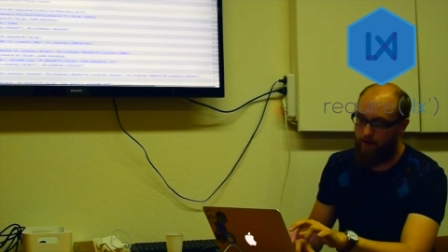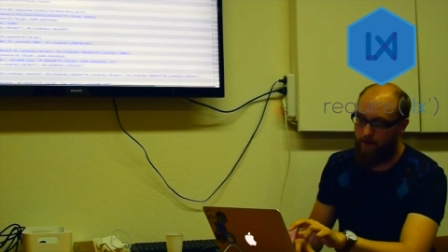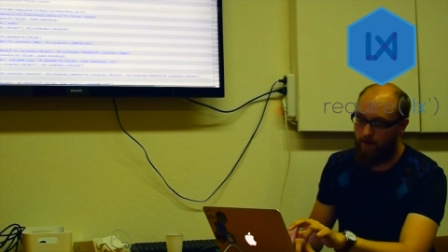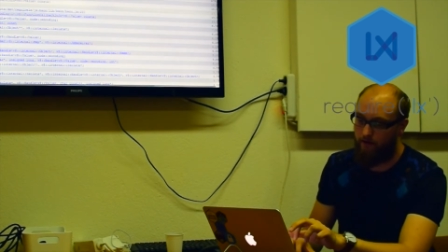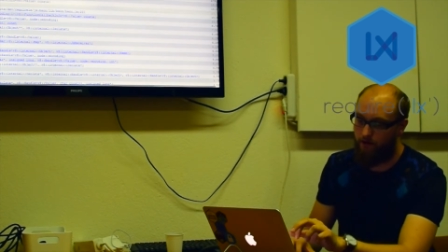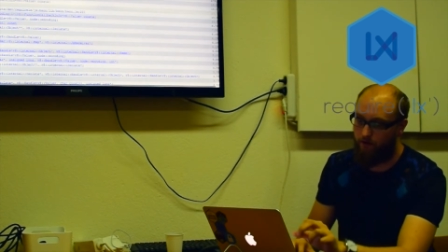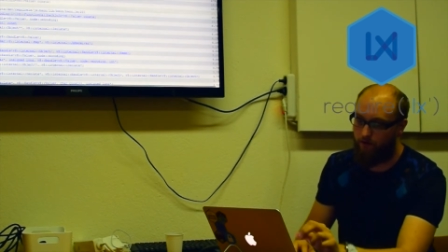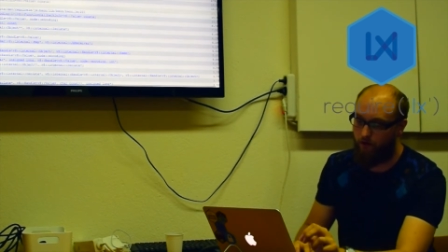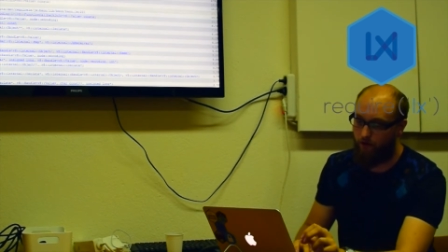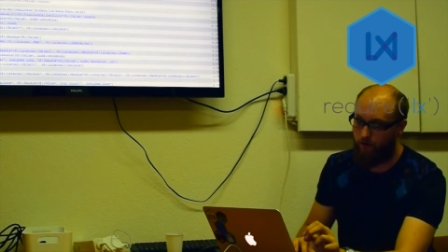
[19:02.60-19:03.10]

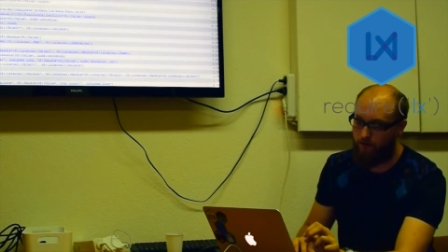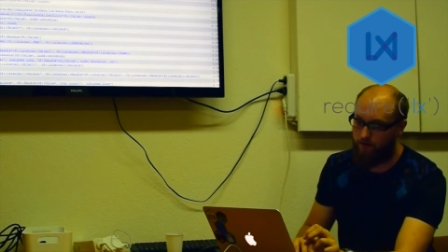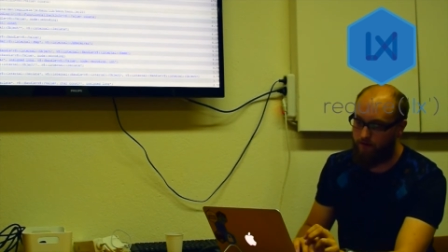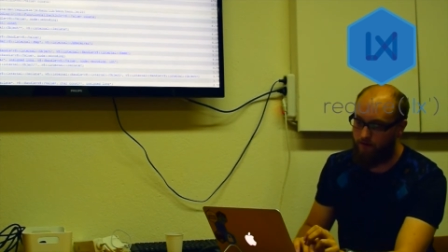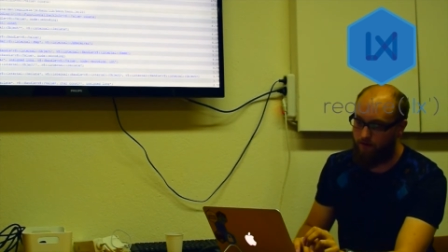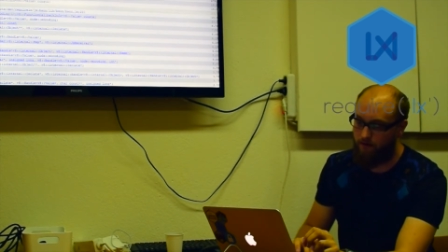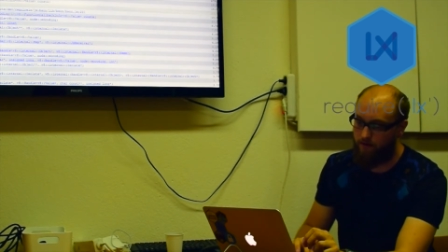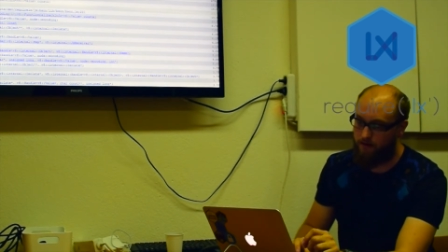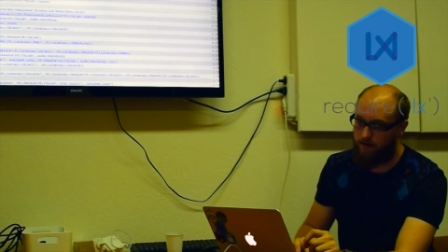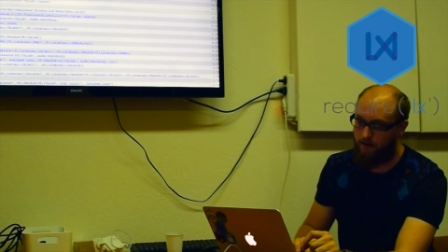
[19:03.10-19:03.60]
you've got
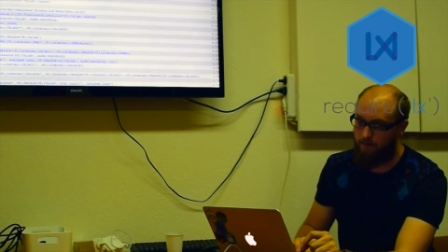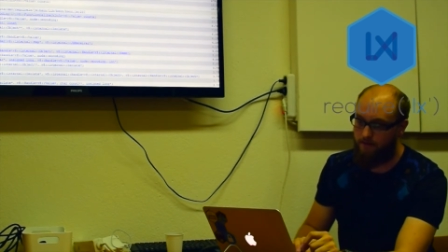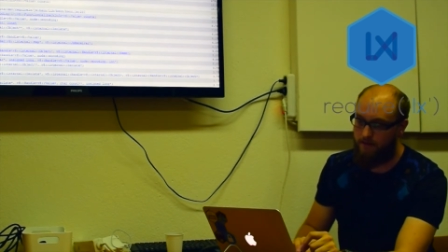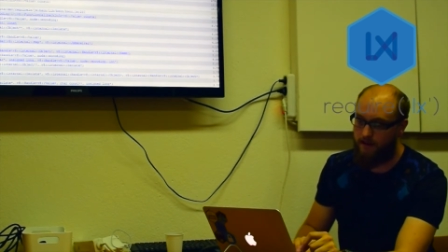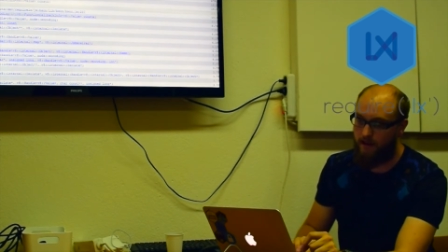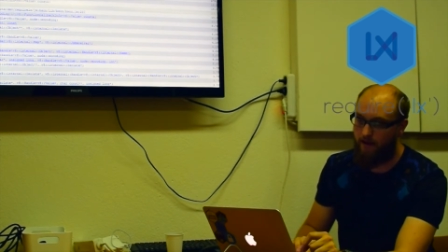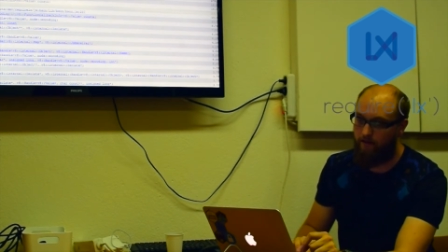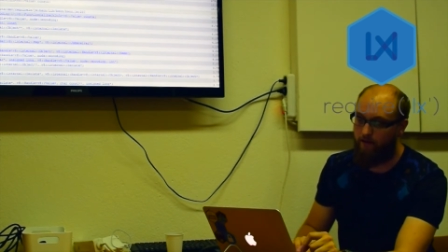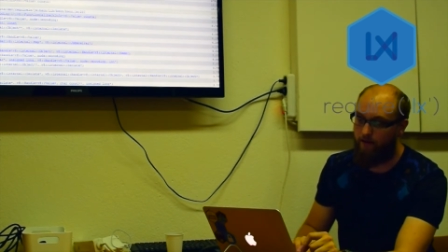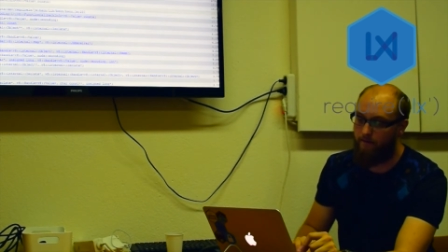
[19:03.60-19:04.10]
summed
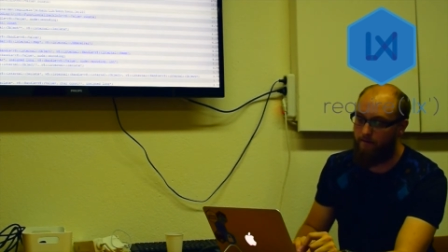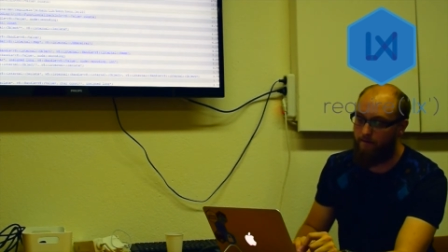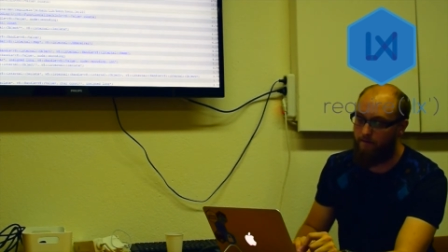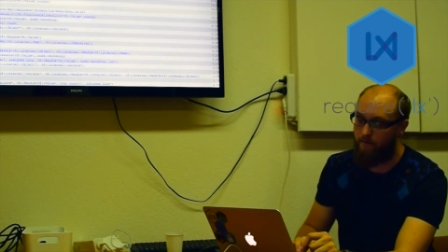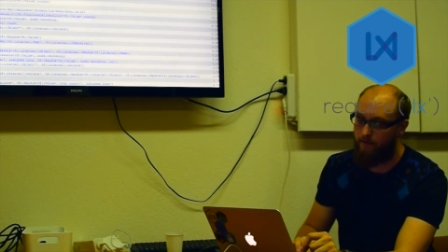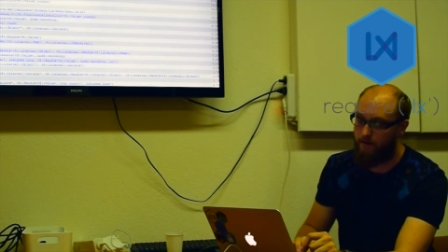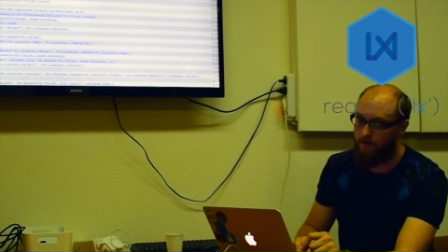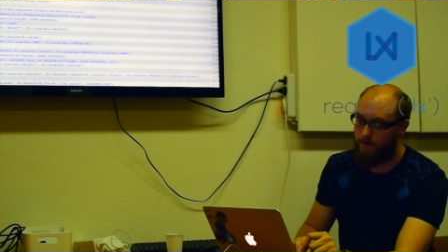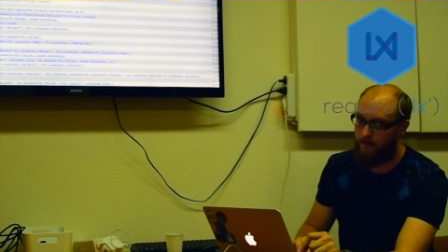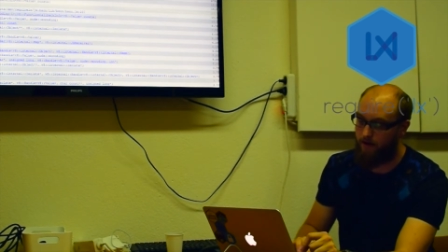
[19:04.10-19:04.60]
together,
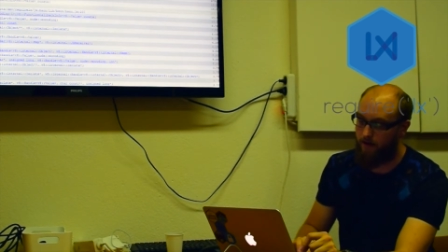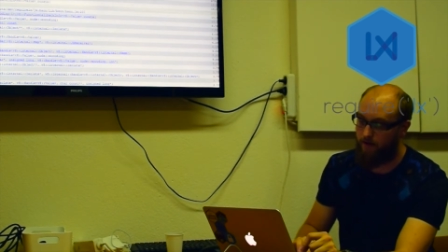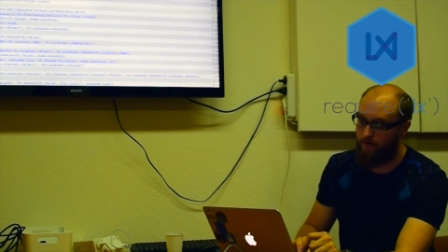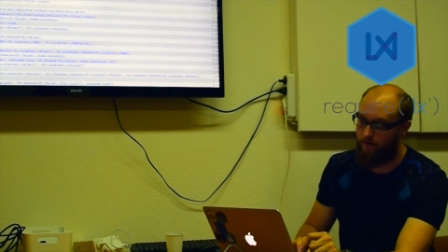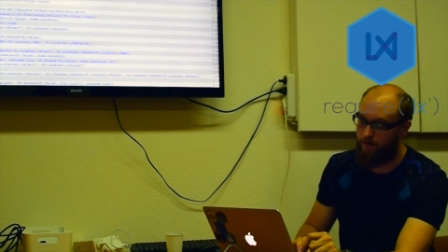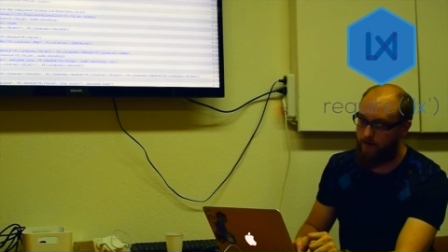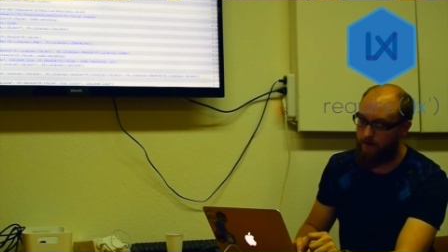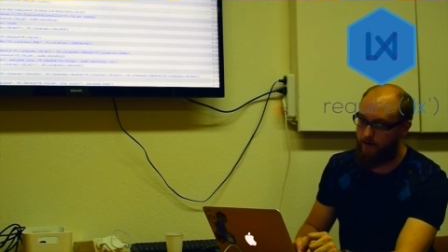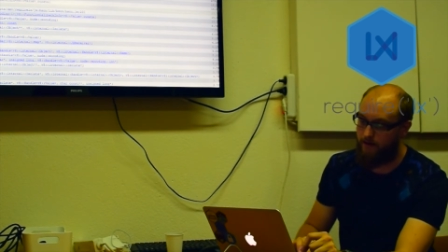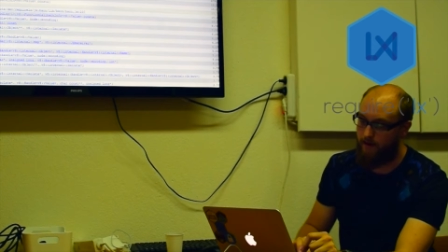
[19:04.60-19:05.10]
so
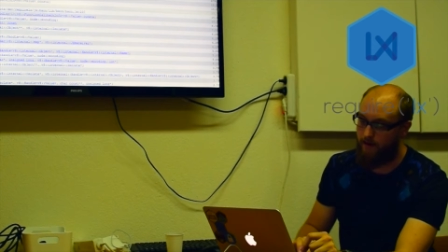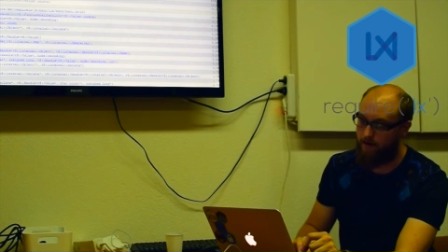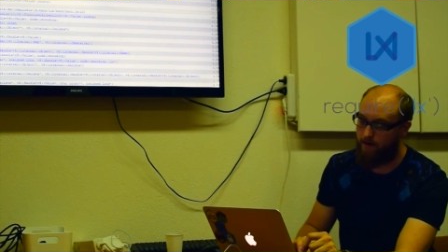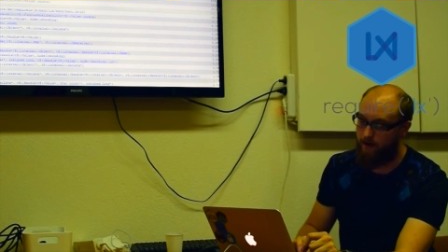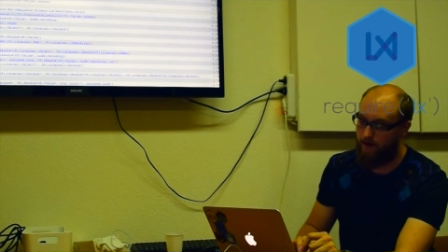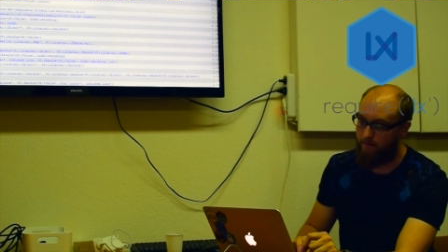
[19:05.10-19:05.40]
this here,